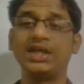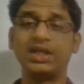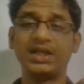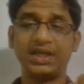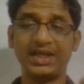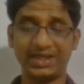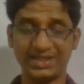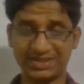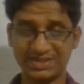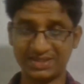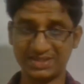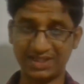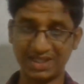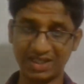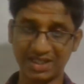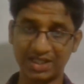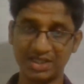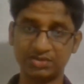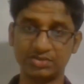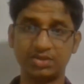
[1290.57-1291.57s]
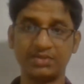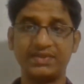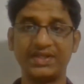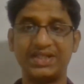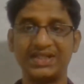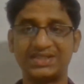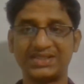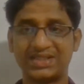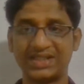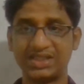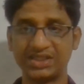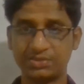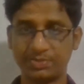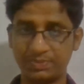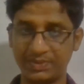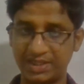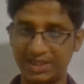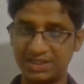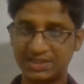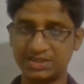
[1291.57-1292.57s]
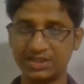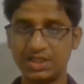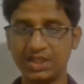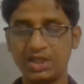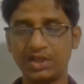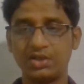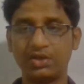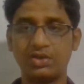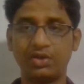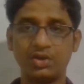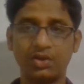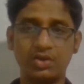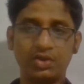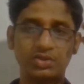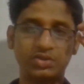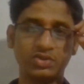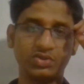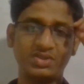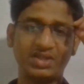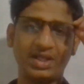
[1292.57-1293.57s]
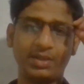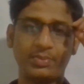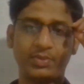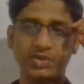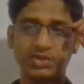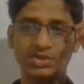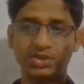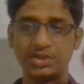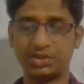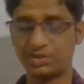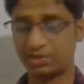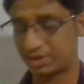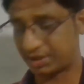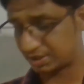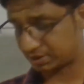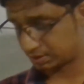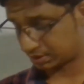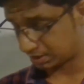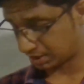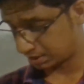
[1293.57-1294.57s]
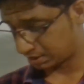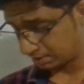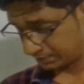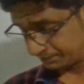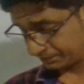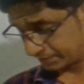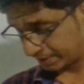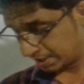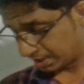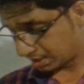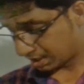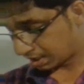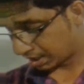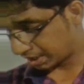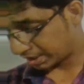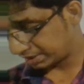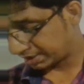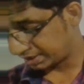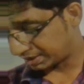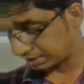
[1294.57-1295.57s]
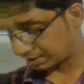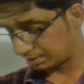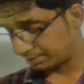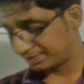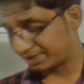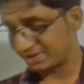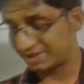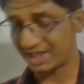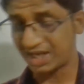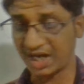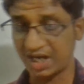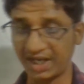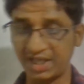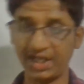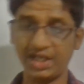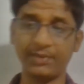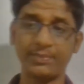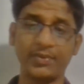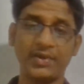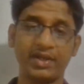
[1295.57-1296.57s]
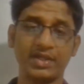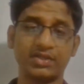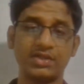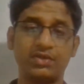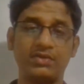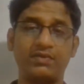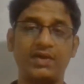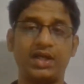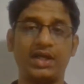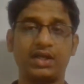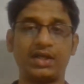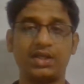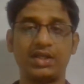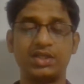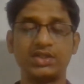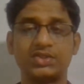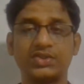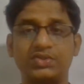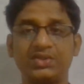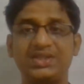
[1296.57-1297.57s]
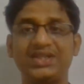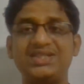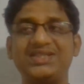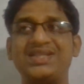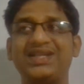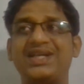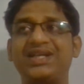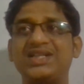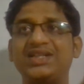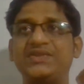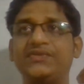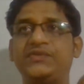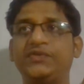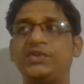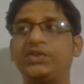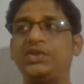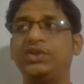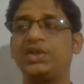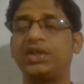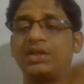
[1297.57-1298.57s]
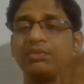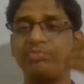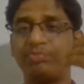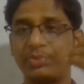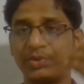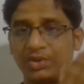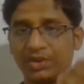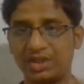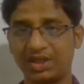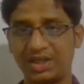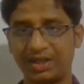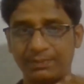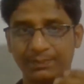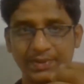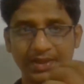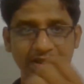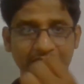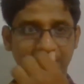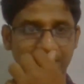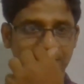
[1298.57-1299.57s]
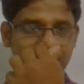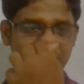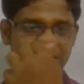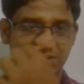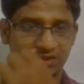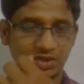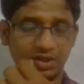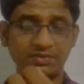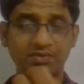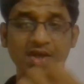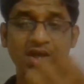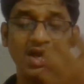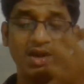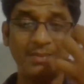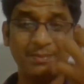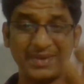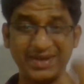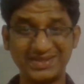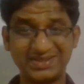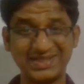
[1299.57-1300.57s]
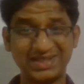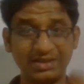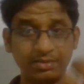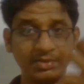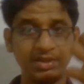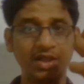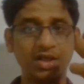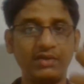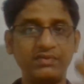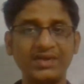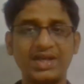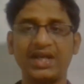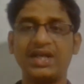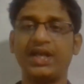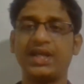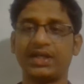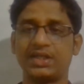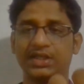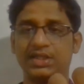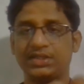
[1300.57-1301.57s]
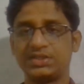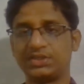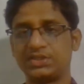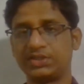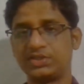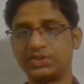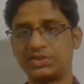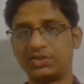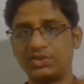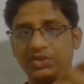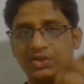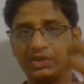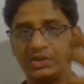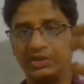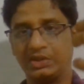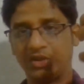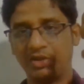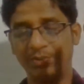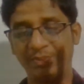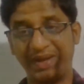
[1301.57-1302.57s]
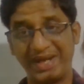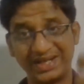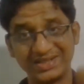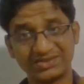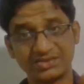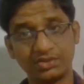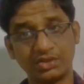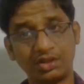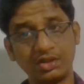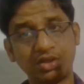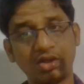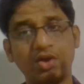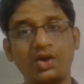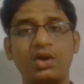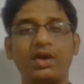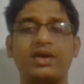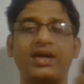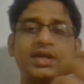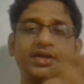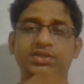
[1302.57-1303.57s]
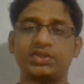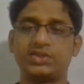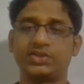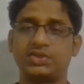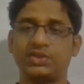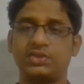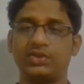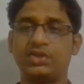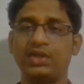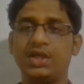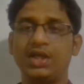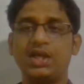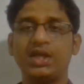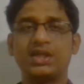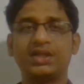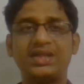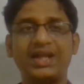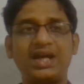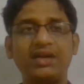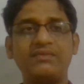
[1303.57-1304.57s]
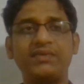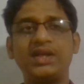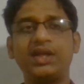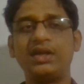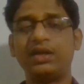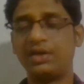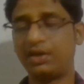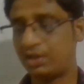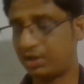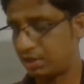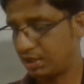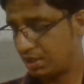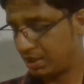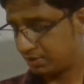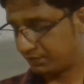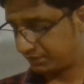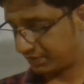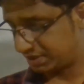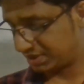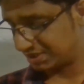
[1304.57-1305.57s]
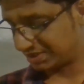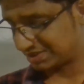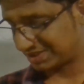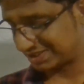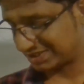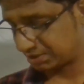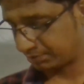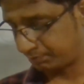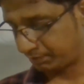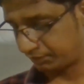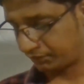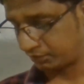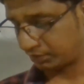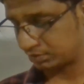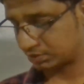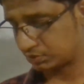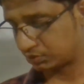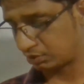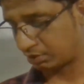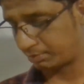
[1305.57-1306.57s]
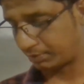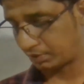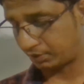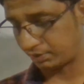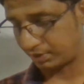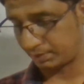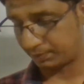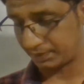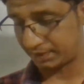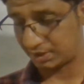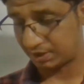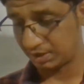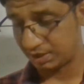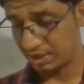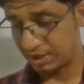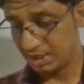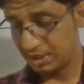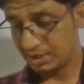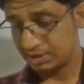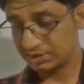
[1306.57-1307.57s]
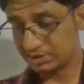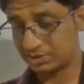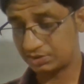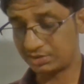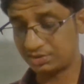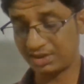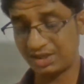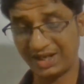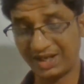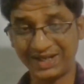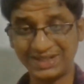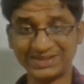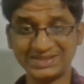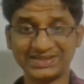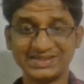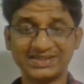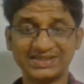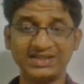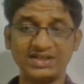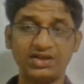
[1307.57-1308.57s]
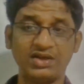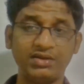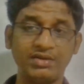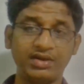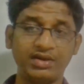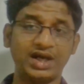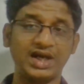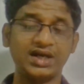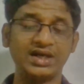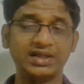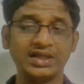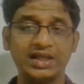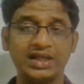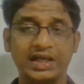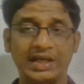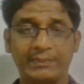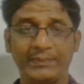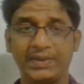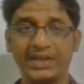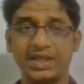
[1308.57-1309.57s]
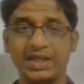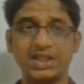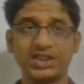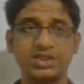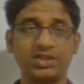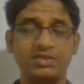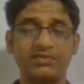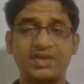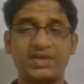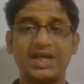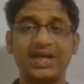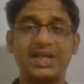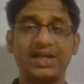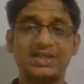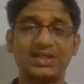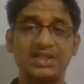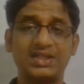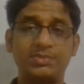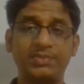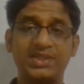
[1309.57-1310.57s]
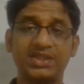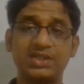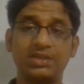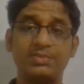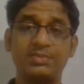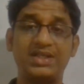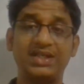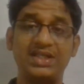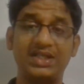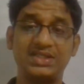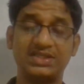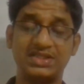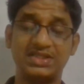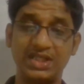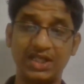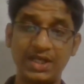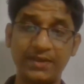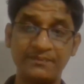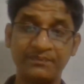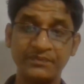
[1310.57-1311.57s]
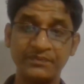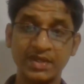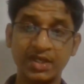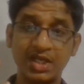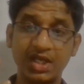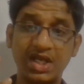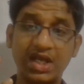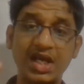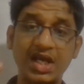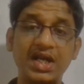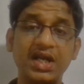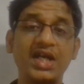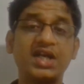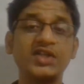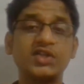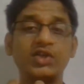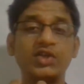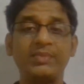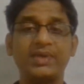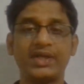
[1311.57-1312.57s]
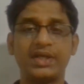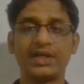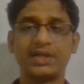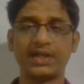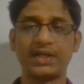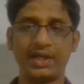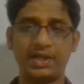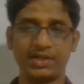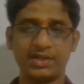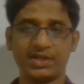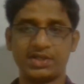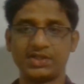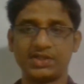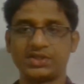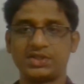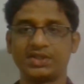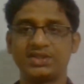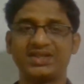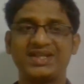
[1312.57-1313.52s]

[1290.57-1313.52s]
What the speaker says: Yes, that also we discussed. Please now go through that portion to understand. And determine the ionic product of water. So these are the four important applications of measurement of conductance. So now based on Kohlrausch's law, that we discussed it before, so I'm not repeating. So next now another application of conductance measurement is the conductometric titration.